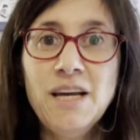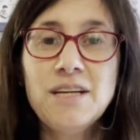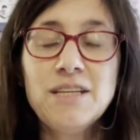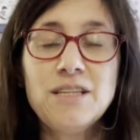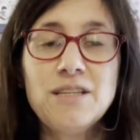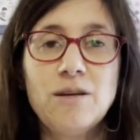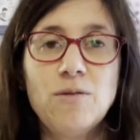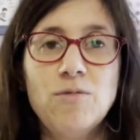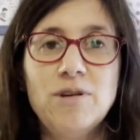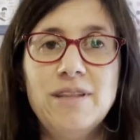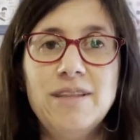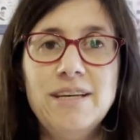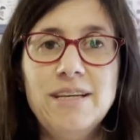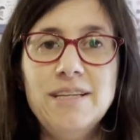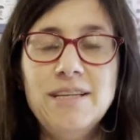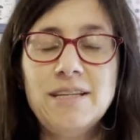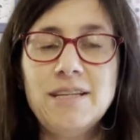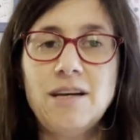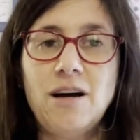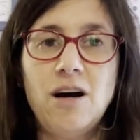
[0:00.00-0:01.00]
So with
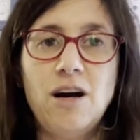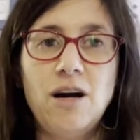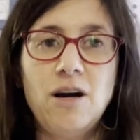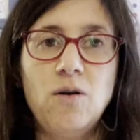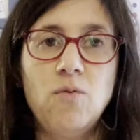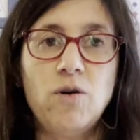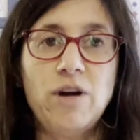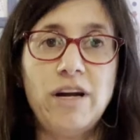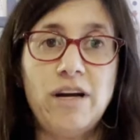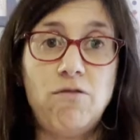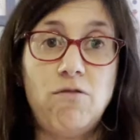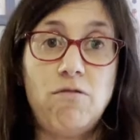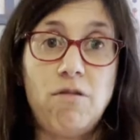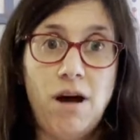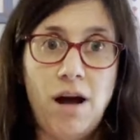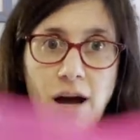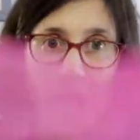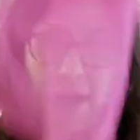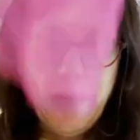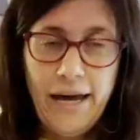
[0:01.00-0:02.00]
this song, we're going to
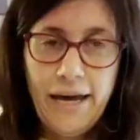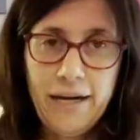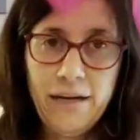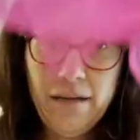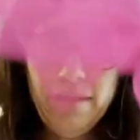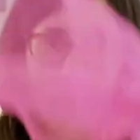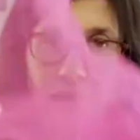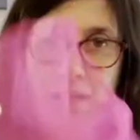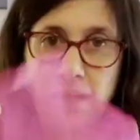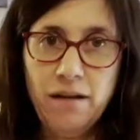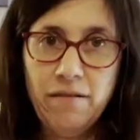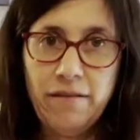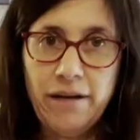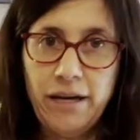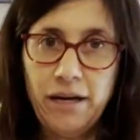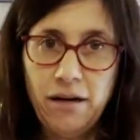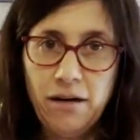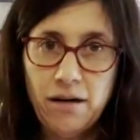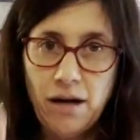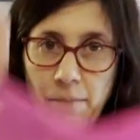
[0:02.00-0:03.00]
ride on the
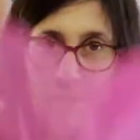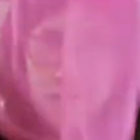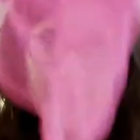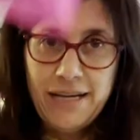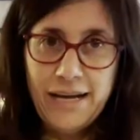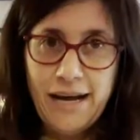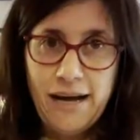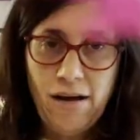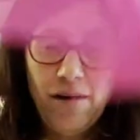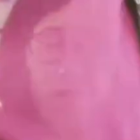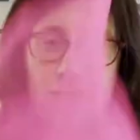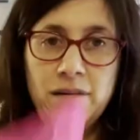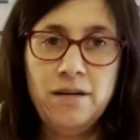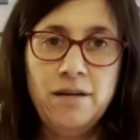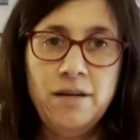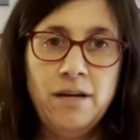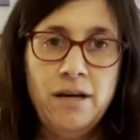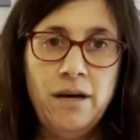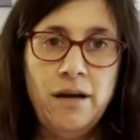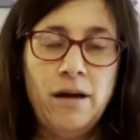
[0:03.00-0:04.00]
elevator up and down,
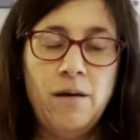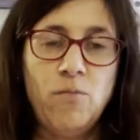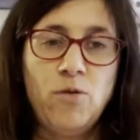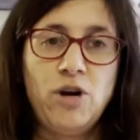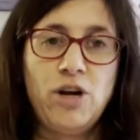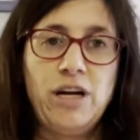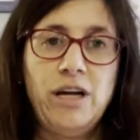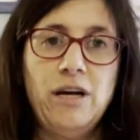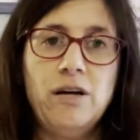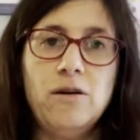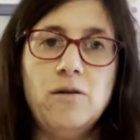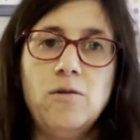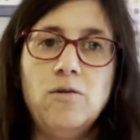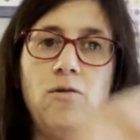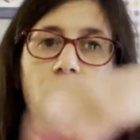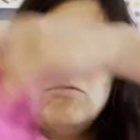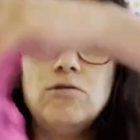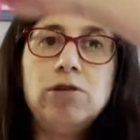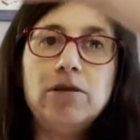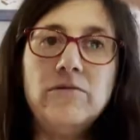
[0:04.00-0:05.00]
and we're going to
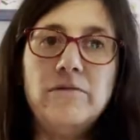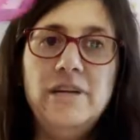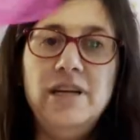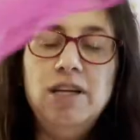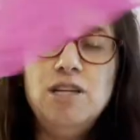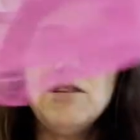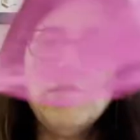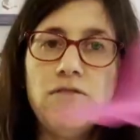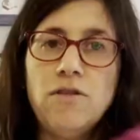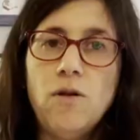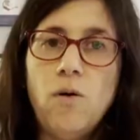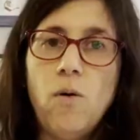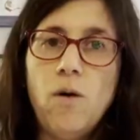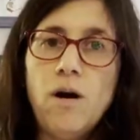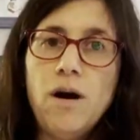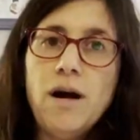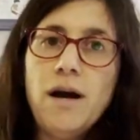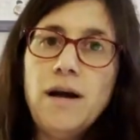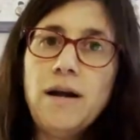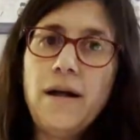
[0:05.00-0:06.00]
go to each
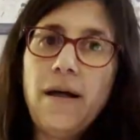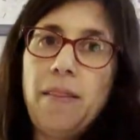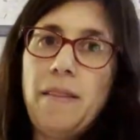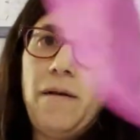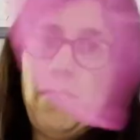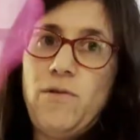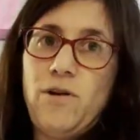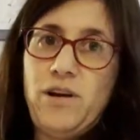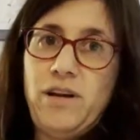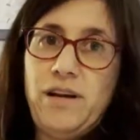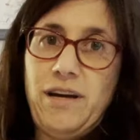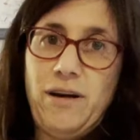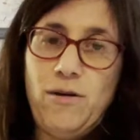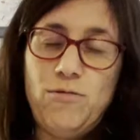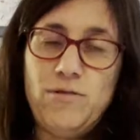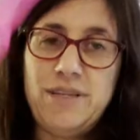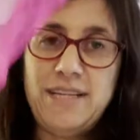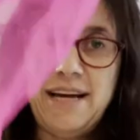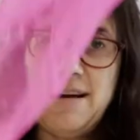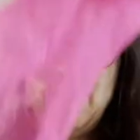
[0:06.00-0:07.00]
floor, and then we're going to go
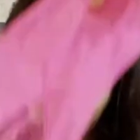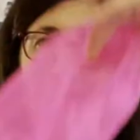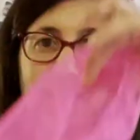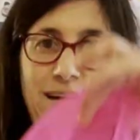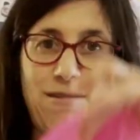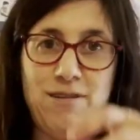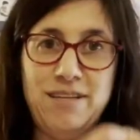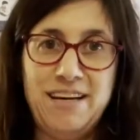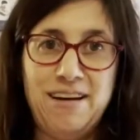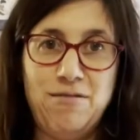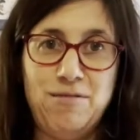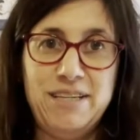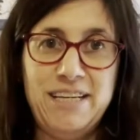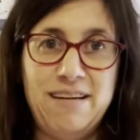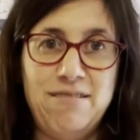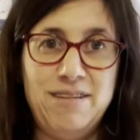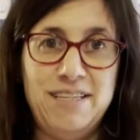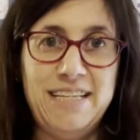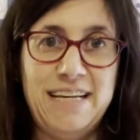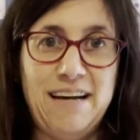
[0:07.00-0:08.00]
down, down, down,
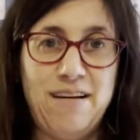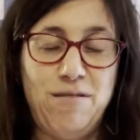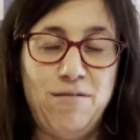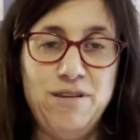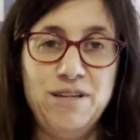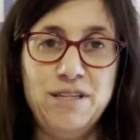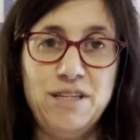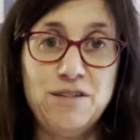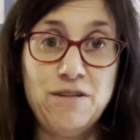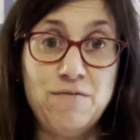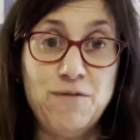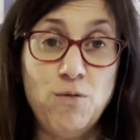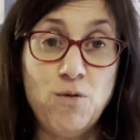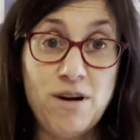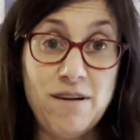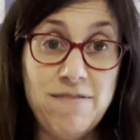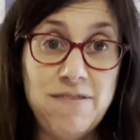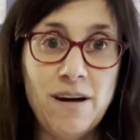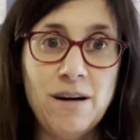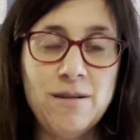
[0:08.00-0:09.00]
down, down. So if you
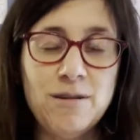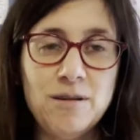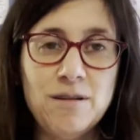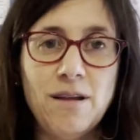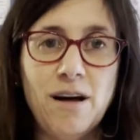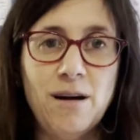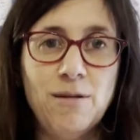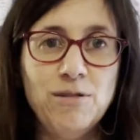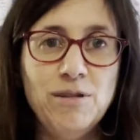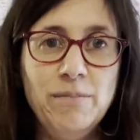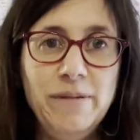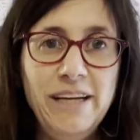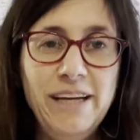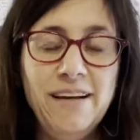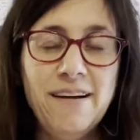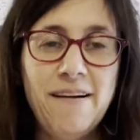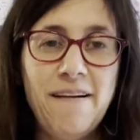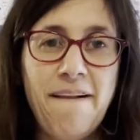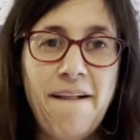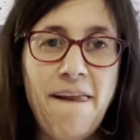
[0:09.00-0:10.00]
want to follow along with
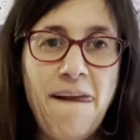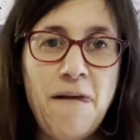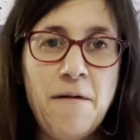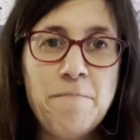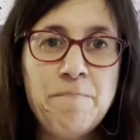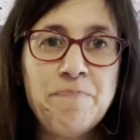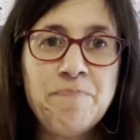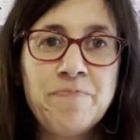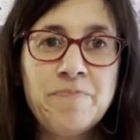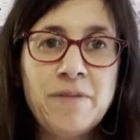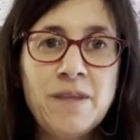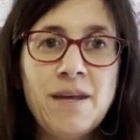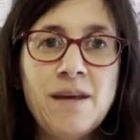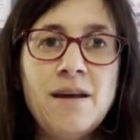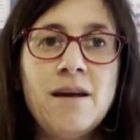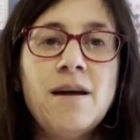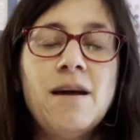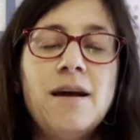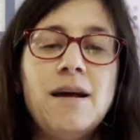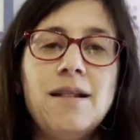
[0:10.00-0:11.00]
me,
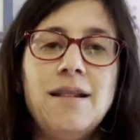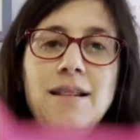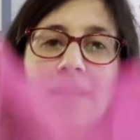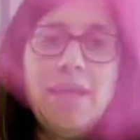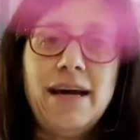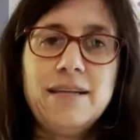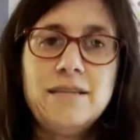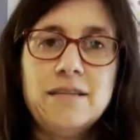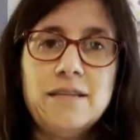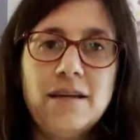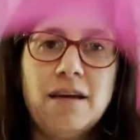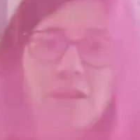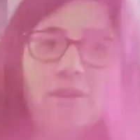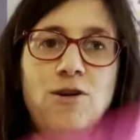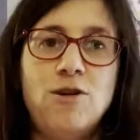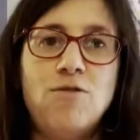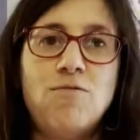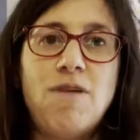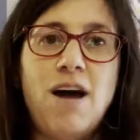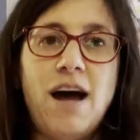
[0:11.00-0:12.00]
let's
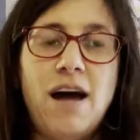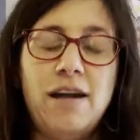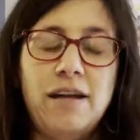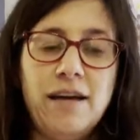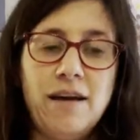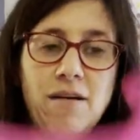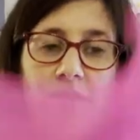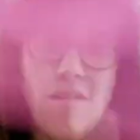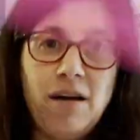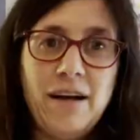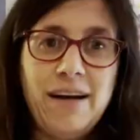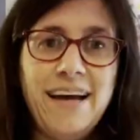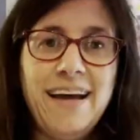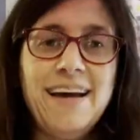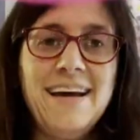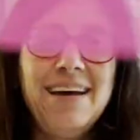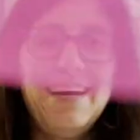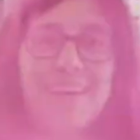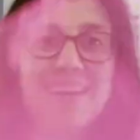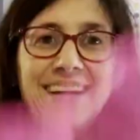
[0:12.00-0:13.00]
go riding on an
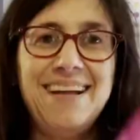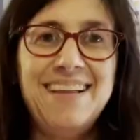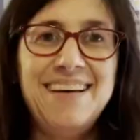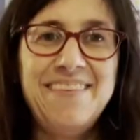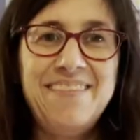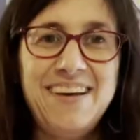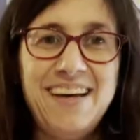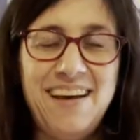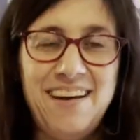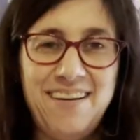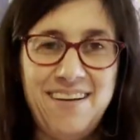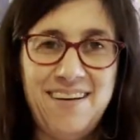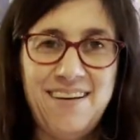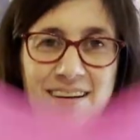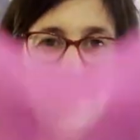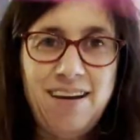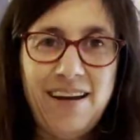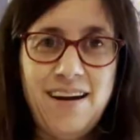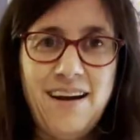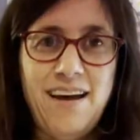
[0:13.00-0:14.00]

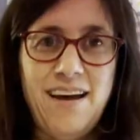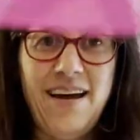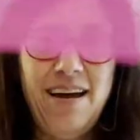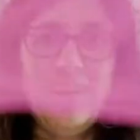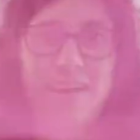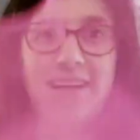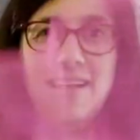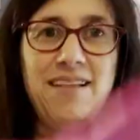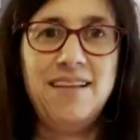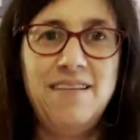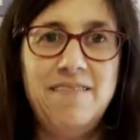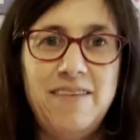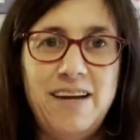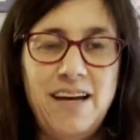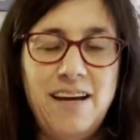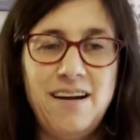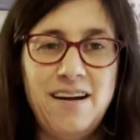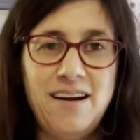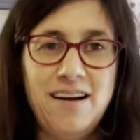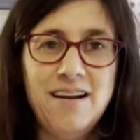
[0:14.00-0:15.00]
elevator,
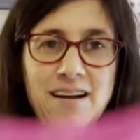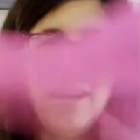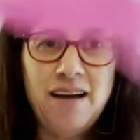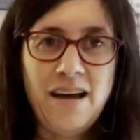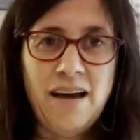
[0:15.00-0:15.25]
elevator.